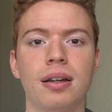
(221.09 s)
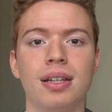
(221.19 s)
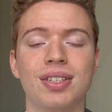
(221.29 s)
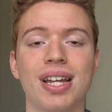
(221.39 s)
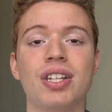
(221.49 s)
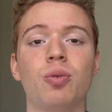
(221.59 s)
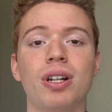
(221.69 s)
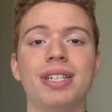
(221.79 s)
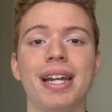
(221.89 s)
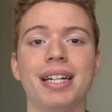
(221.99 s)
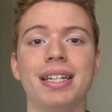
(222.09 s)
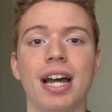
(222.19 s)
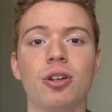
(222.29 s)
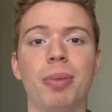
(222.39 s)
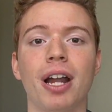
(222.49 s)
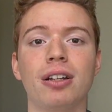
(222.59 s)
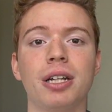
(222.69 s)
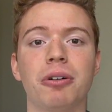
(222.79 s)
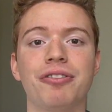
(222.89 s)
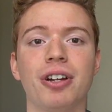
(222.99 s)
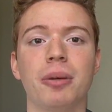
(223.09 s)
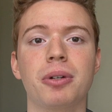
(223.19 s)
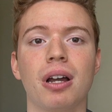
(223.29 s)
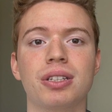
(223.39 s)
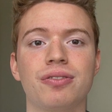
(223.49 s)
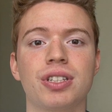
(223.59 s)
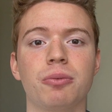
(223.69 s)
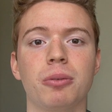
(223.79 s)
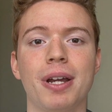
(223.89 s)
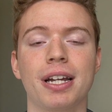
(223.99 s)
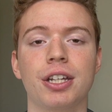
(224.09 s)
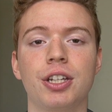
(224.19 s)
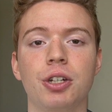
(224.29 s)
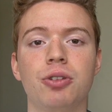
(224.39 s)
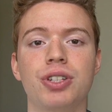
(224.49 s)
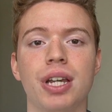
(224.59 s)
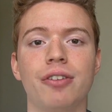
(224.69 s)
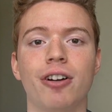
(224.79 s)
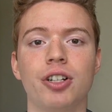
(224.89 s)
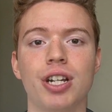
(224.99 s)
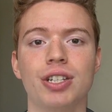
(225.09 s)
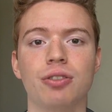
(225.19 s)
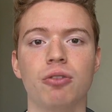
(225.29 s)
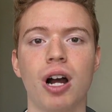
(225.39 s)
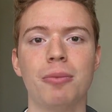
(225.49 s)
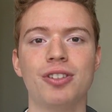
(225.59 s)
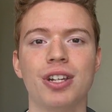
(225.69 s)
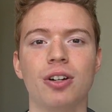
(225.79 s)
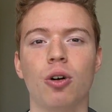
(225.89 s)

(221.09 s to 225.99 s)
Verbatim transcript: The Sens would take another penalty where Filip Gustavsson would make a huge save on Jason Robertson,